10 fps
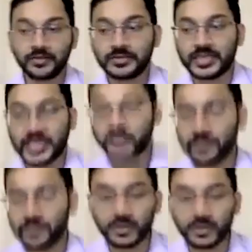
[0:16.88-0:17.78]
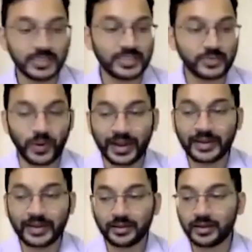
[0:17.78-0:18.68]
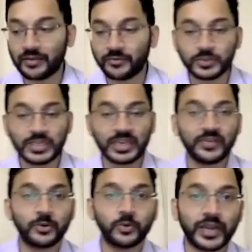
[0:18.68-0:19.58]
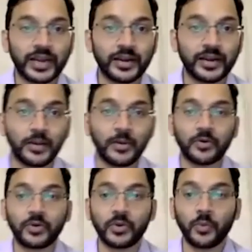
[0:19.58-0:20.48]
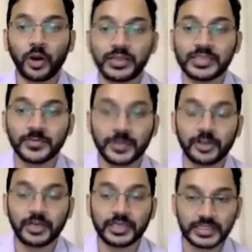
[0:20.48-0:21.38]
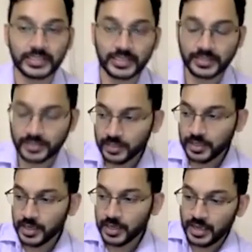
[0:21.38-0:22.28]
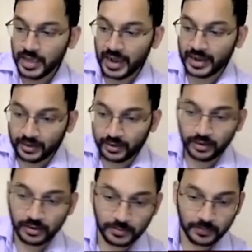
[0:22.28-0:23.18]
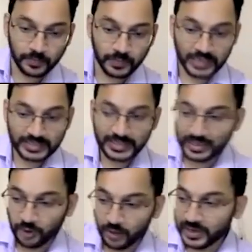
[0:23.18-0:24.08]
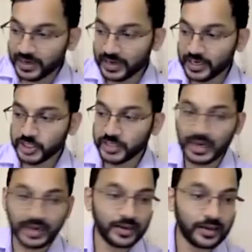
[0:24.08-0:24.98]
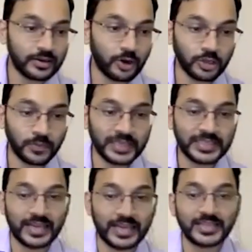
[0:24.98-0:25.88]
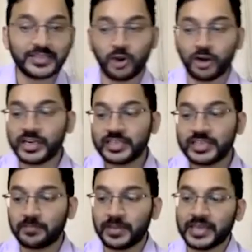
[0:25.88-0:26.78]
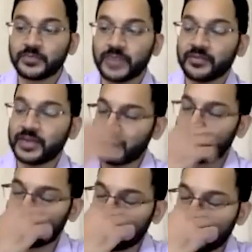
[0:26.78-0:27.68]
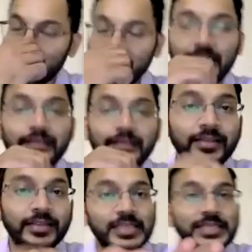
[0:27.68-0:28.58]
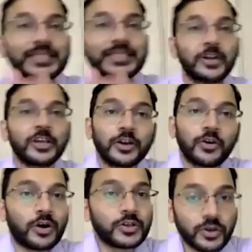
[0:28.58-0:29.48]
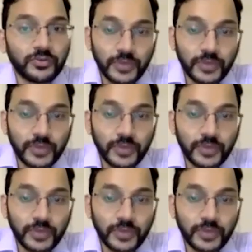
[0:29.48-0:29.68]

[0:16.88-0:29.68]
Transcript: session, because this is quite confusing even to date about what this particular disease is. And it's an evolving condition, and orthopedic science has not reached a place where we can definitely tell that this is the particular cause of